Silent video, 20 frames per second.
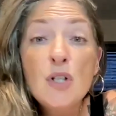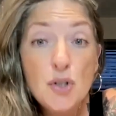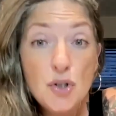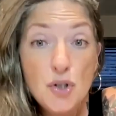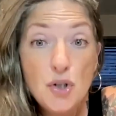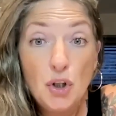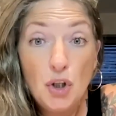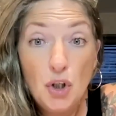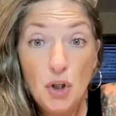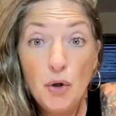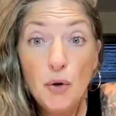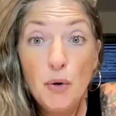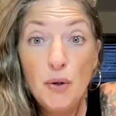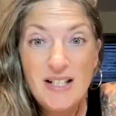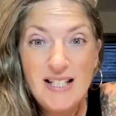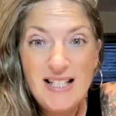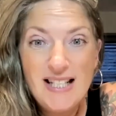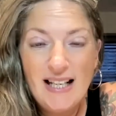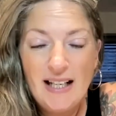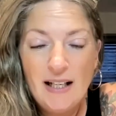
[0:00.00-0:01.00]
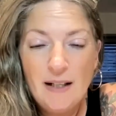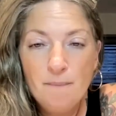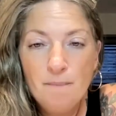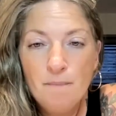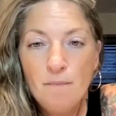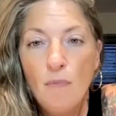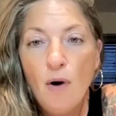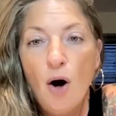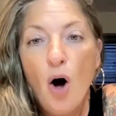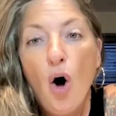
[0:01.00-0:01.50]
security
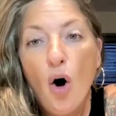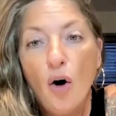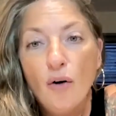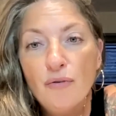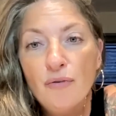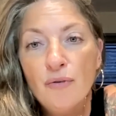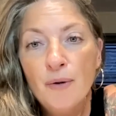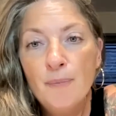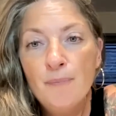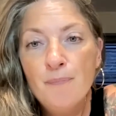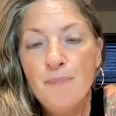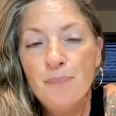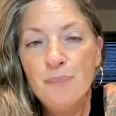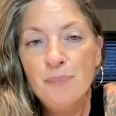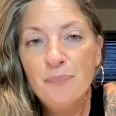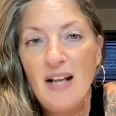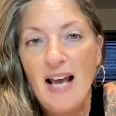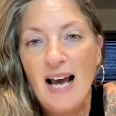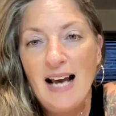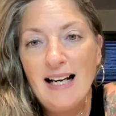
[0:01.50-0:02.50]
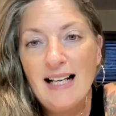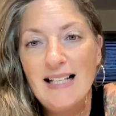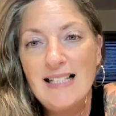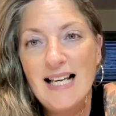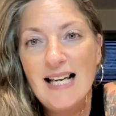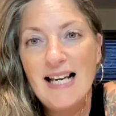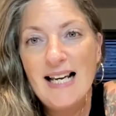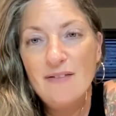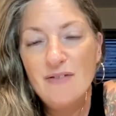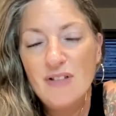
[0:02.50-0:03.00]
off. And
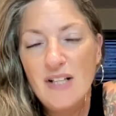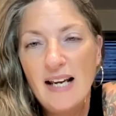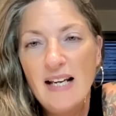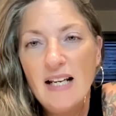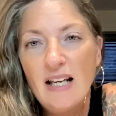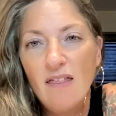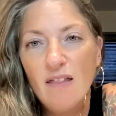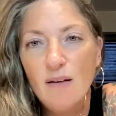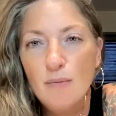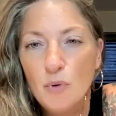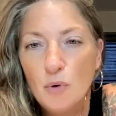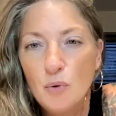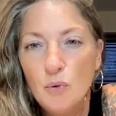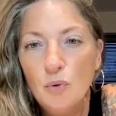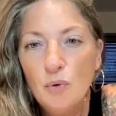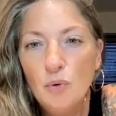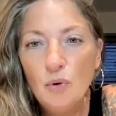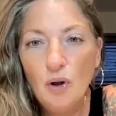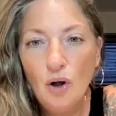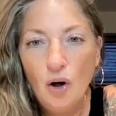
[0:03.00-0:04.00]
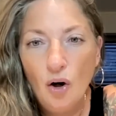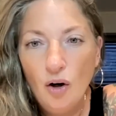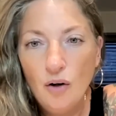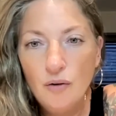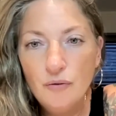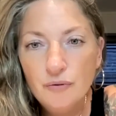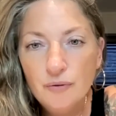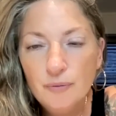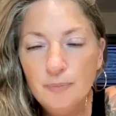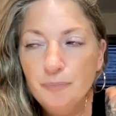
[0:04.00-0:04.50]
as I have taken them all
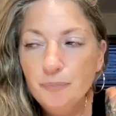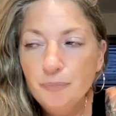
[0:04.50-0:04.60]
off,